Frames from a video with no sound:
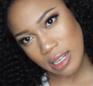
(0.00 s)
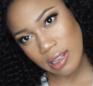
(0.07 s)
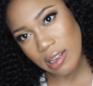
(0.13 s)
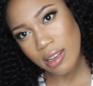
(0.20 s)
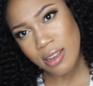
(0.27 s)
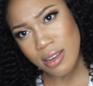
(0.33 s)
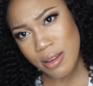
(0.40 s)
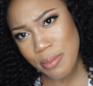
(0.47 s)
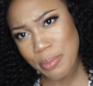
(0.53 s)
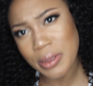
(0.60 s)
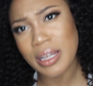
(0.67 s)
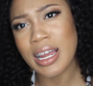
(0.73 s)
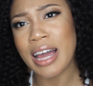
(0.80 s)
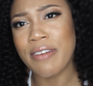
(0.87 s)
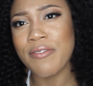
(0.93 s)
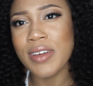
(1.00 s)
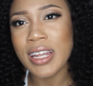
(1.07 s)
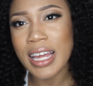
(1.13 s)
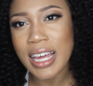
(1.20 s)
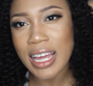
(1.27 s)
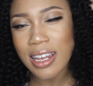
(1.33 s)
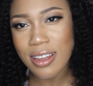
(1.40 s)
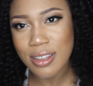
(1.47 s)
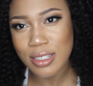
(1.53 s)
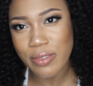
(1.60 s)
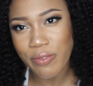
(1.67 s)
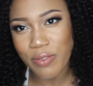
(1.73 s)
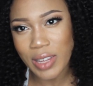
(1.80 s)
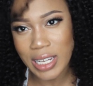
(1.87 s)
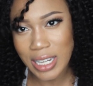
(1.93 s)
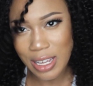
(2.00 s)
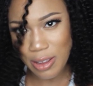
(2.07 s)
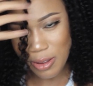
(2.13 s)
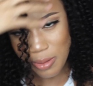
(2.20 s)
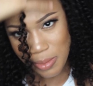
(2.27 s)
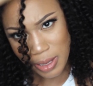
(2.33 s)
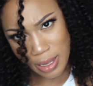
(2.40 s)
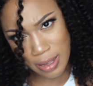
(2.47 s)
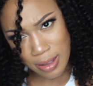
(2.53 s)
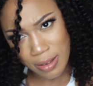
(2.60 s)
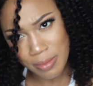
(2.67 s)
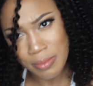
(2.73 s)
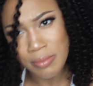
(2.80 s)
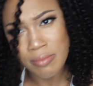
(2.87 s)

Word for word: look but i feel like it looks funny on me